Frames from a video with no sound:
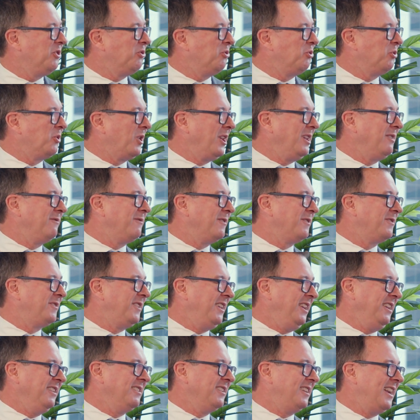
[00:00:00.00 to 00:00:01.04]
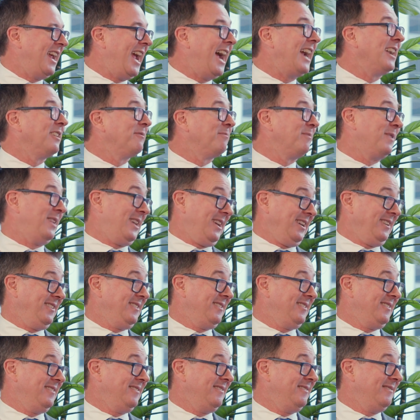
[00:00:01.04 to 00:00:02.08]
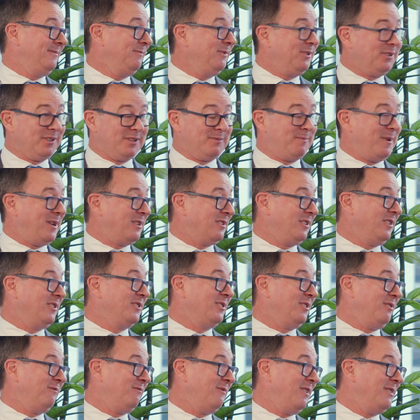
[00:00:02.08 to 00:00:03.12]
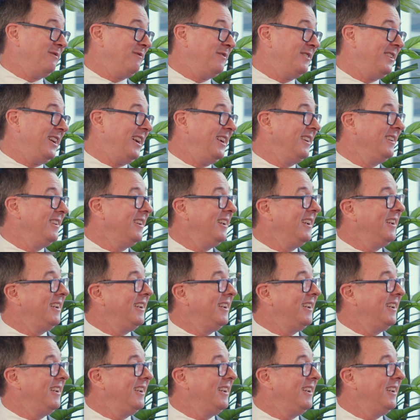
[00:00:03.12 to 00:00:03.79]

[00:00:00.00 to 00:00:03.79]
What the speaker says: looking for things that are out of place. We've got specialist software for that.